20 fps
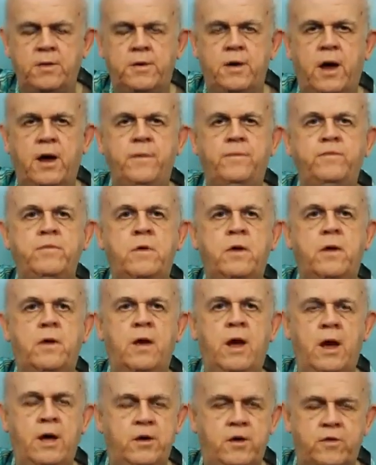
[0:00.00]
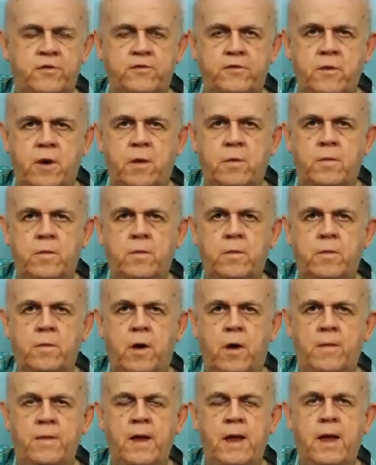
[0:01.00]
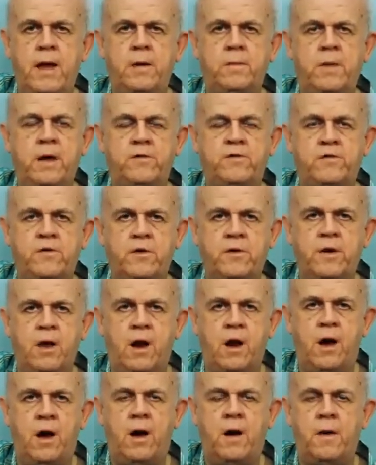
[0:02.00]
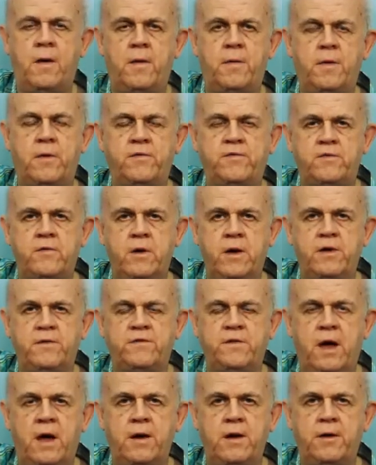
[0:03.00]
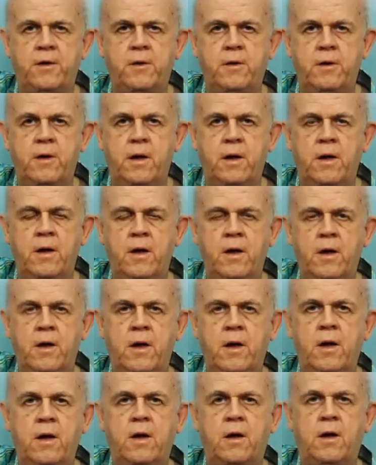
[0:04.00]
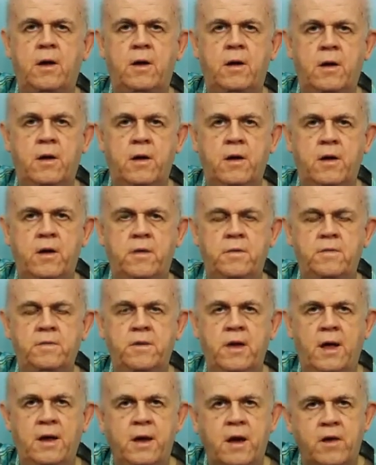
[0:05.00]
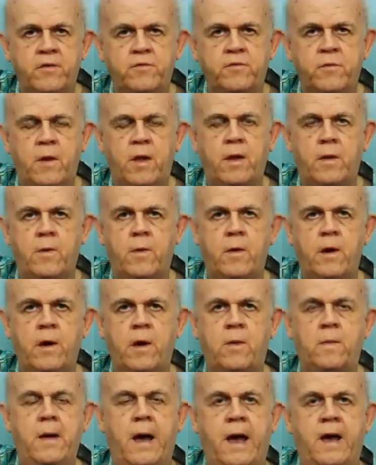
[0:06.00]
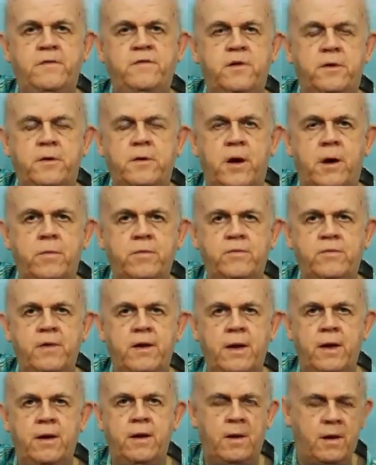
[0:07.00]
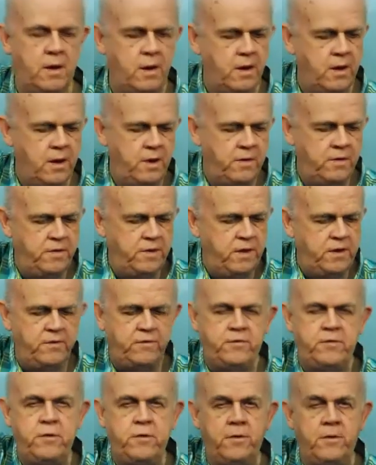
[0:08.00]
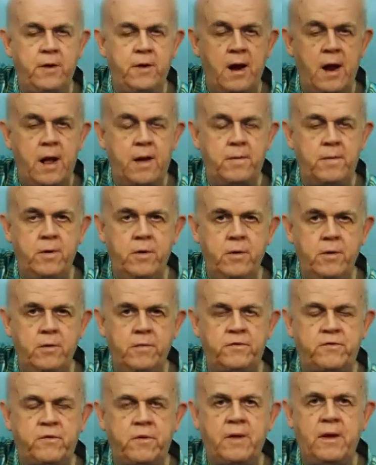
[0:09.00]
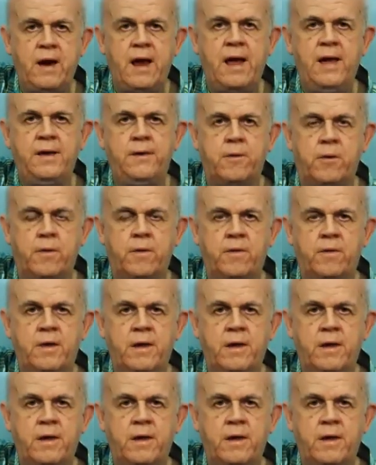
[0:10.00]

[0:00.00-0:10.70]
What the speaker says: Okay, and you strum on that. Make sure you got all the strings sounding good. Now here's where the real magic comes in. These 2 do not move, so they anchor.